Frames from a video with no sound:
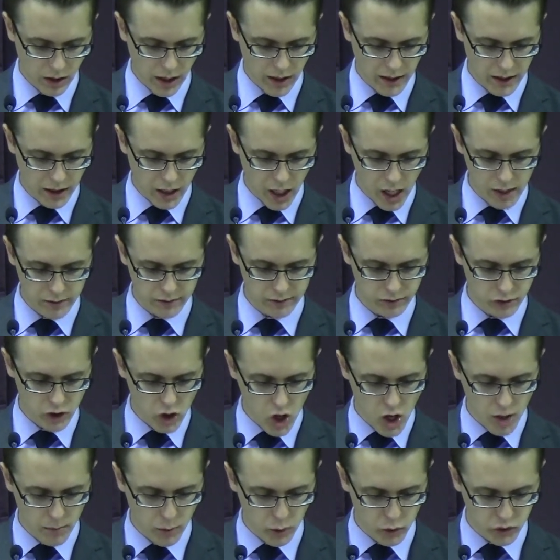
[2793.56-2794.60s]
And he causes
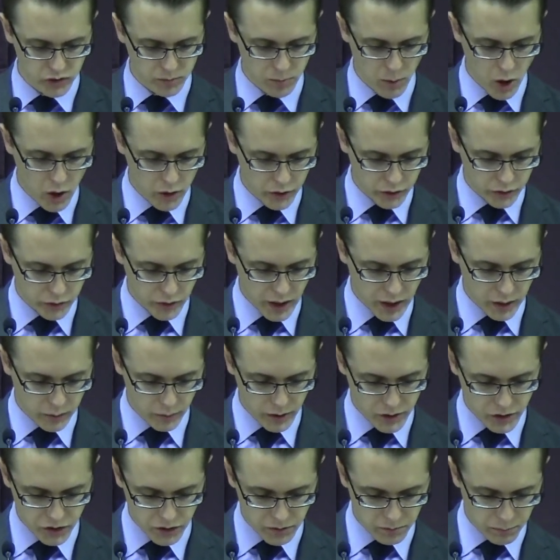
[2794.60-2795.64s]
all, both small and great,
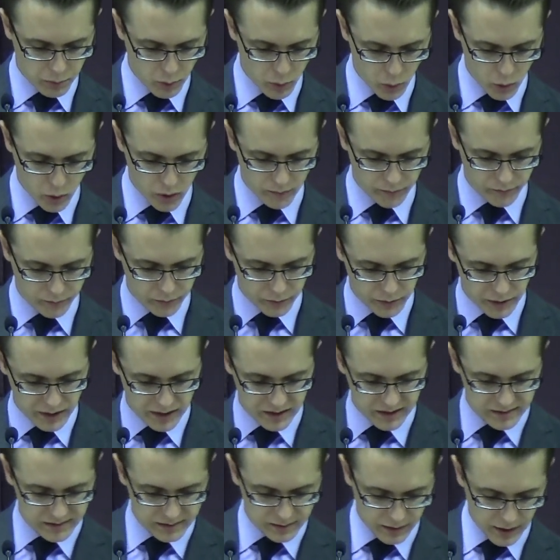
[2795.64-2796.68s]
rich and poor,
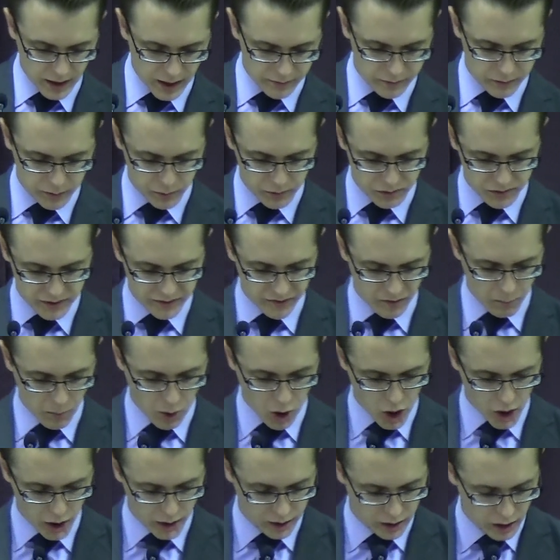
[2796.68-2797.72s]
free and slave, to receive a
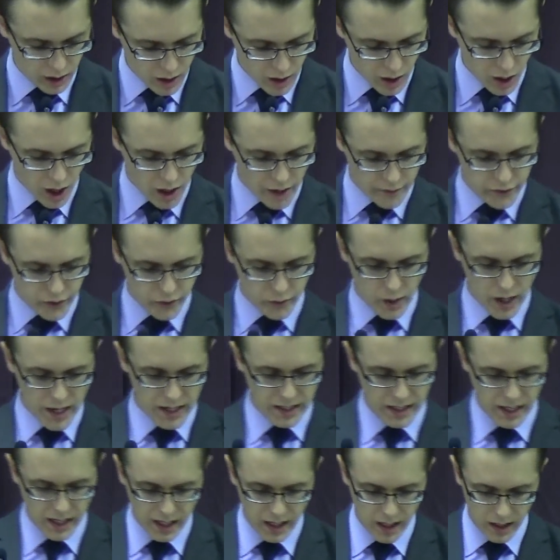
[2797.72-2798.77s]
mark on their
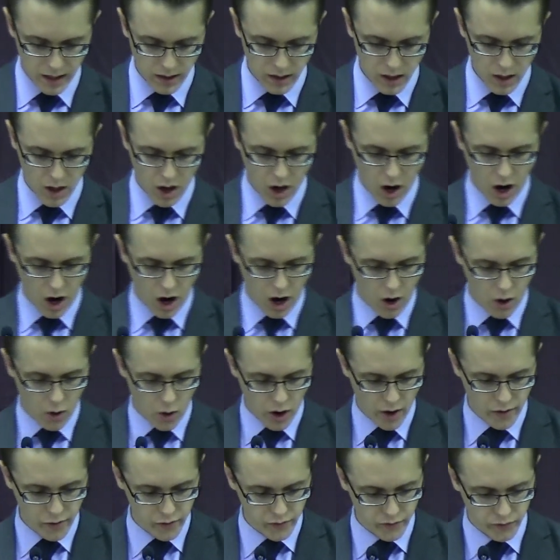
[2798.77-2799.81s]
right hand
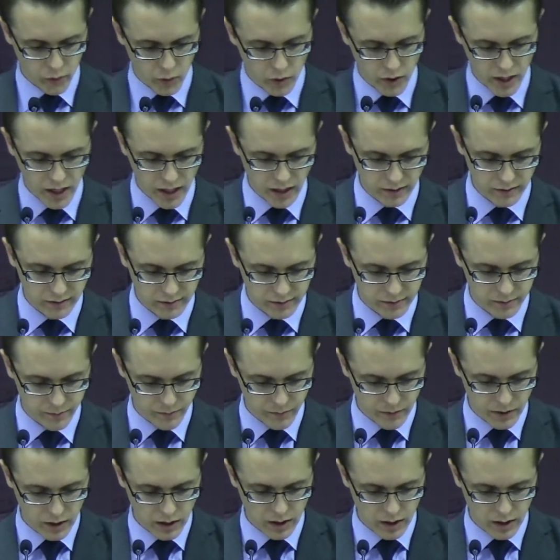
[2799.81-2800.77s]
or on their foreheads.